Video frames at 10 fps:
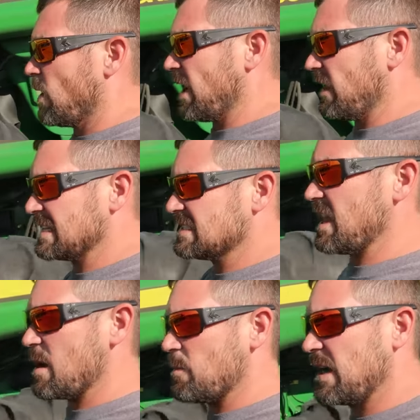Well, that's a
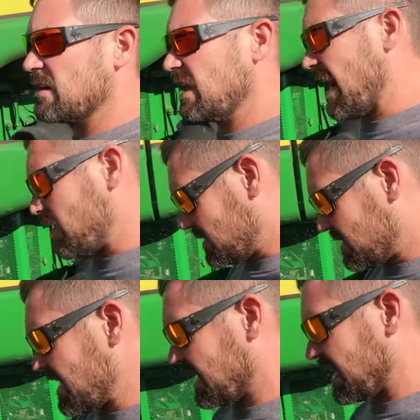lot better than I was
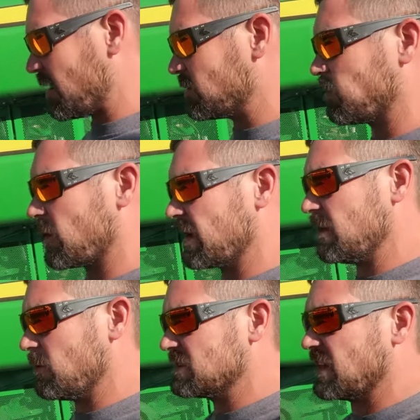thinking. I was worried
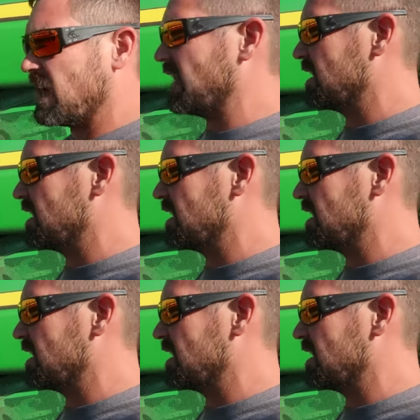it was uh,